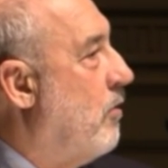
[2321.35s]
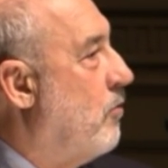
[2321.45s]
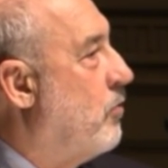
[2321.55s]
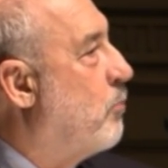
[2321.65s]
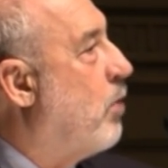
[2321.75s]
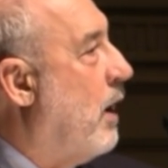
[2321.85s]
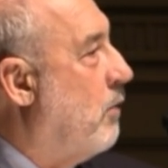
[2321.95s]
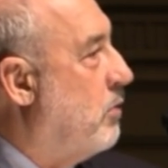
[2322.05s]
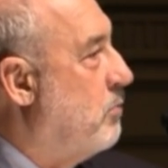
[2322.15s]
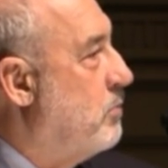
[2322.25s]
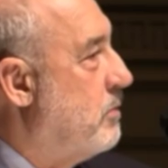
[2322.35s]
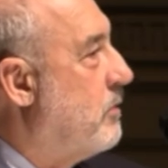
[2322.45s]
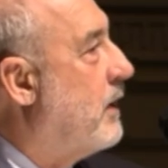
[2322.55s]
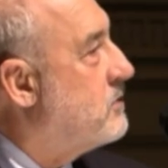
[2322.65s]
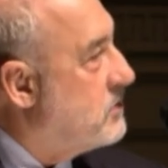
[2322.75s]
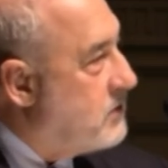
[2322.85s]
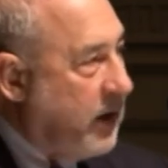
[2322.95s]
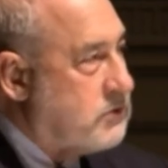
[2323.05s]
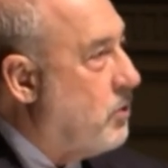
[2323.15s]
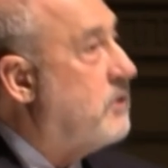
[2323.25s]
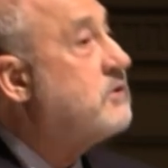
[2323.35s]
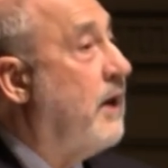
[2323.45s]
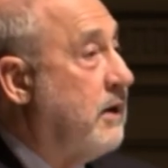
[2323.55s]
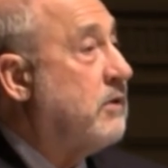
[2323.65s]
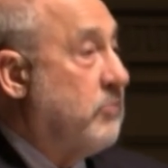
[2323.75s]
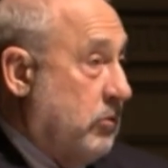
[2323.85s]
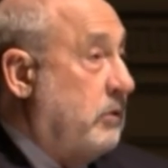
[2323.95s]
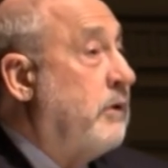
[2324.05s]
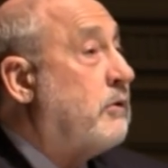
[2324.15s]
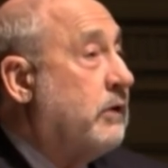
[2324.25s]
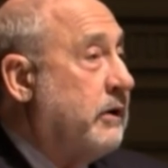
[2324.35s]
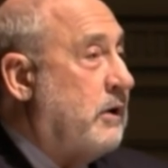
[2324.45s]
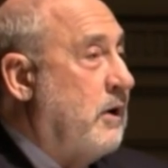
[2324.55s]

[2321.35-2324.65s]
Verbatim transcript: the problem. That is to say, it's going to take literally